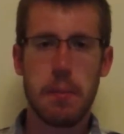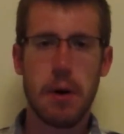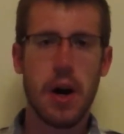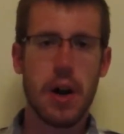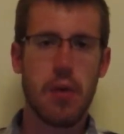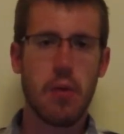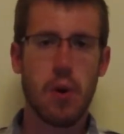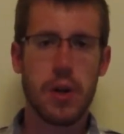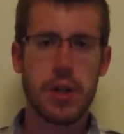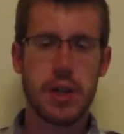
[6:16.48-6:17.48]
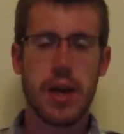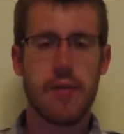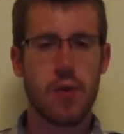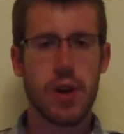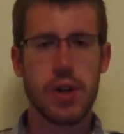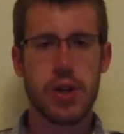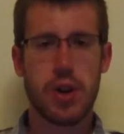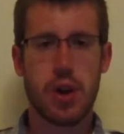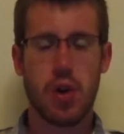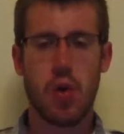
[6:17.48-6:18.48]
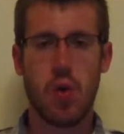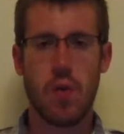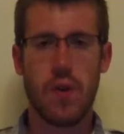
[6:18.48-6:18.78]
But once they've reached their goal